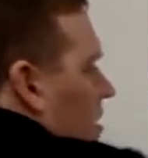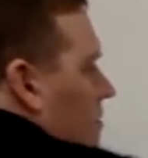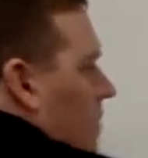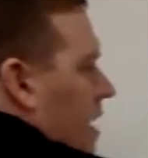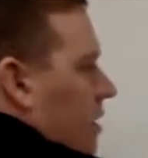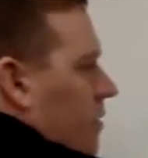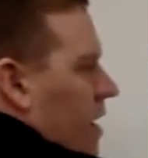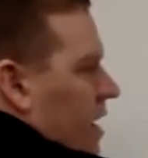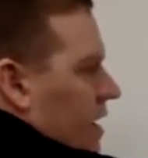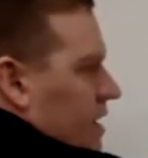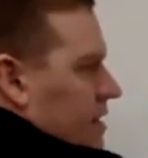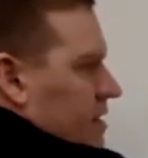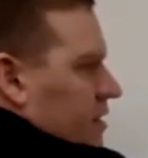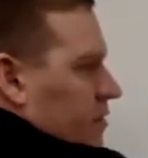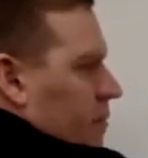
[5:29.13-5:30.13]
My
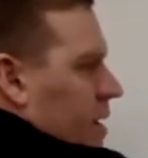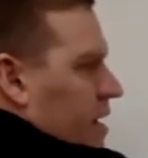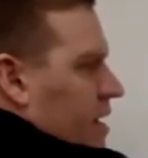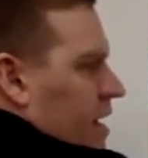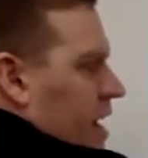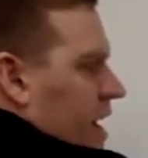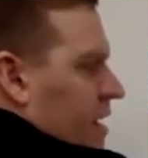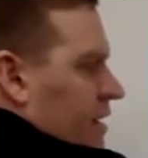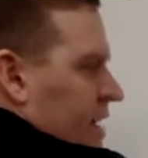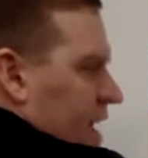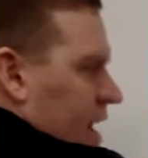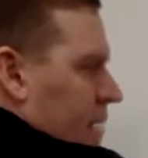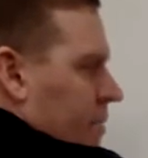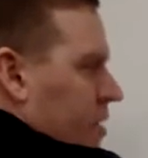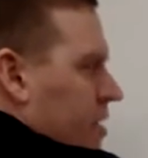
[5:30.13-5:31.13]
radius, if my
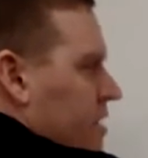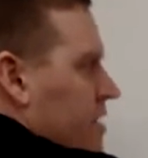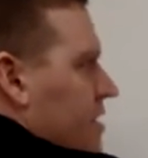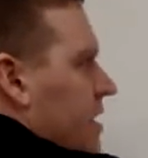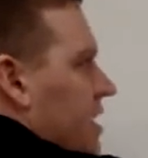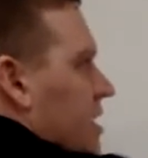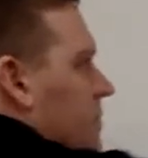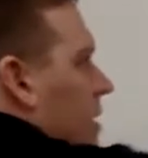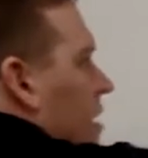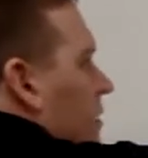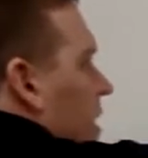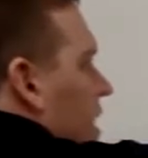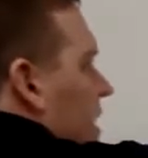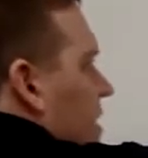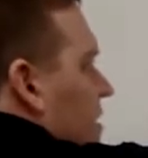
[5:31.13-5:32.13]
diameter is 6, my
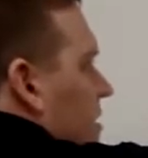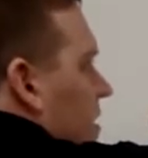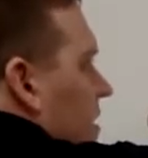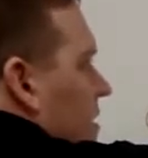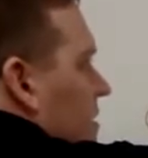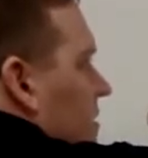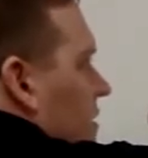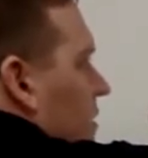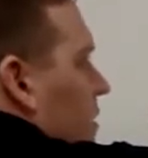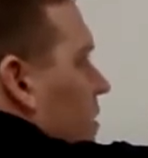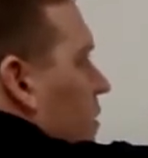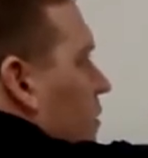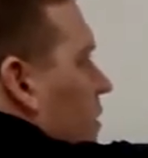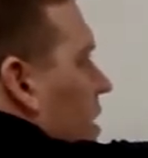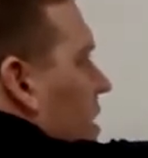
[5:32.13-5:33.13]
radius is
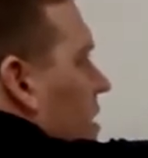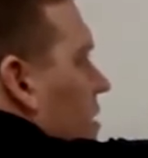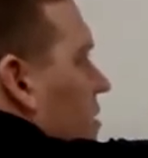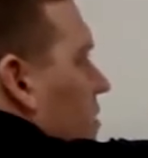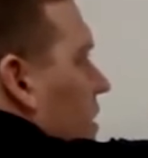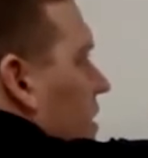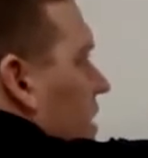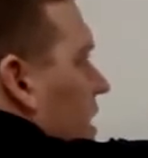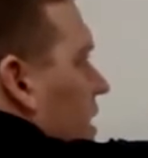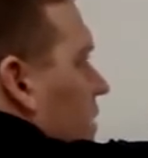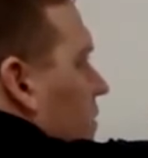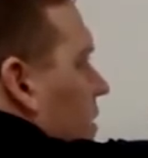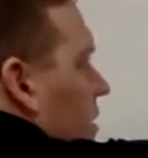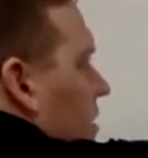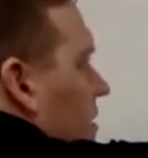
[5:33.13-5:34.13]
3. So I take
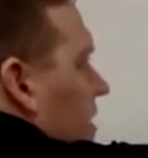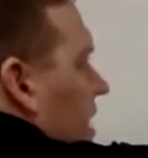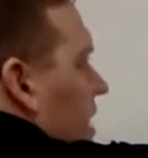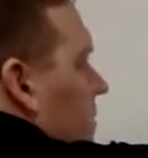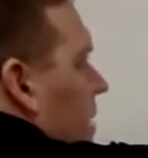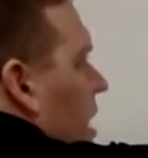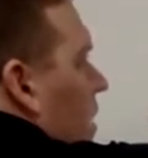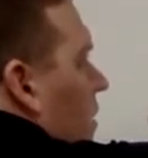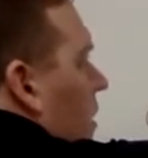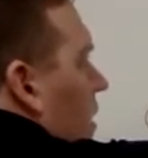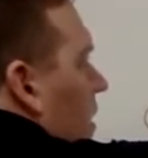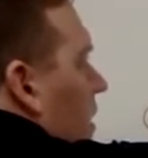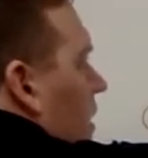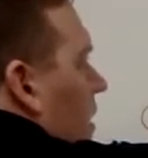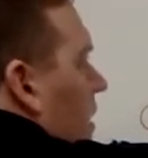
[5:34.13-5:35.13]
3 to the second power,
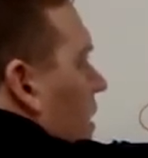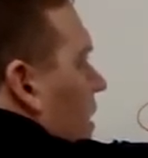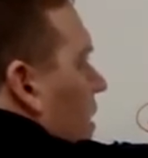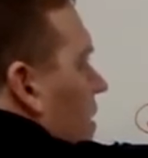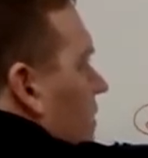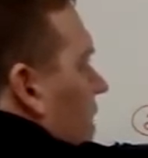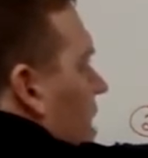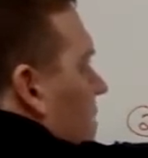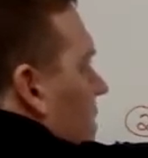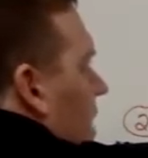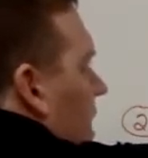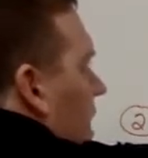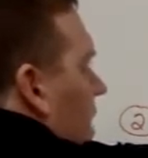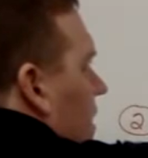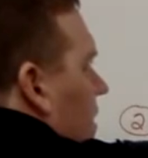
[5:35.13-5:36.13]
divide
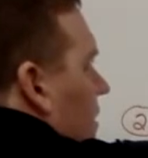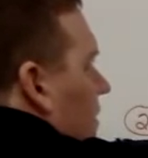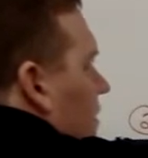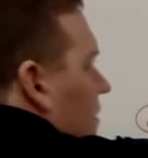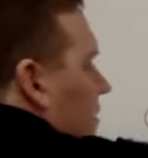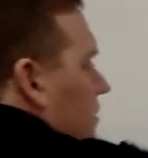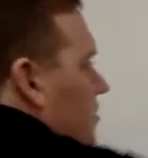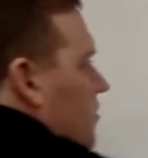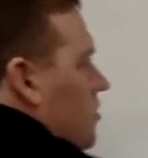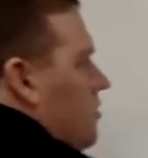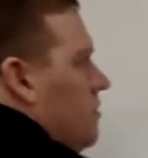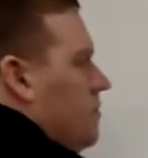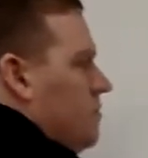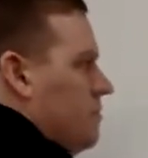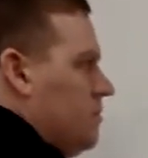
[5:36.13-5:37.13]
by 2.
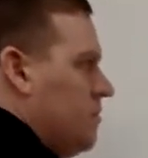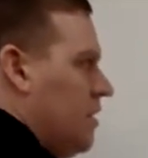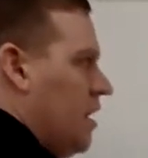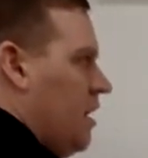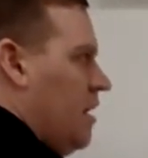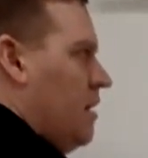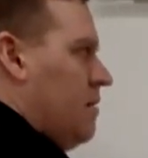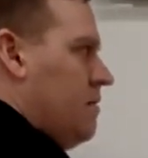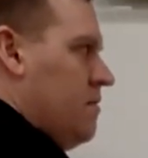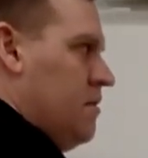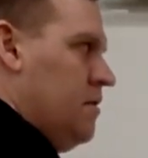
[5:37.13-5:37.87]
Okay?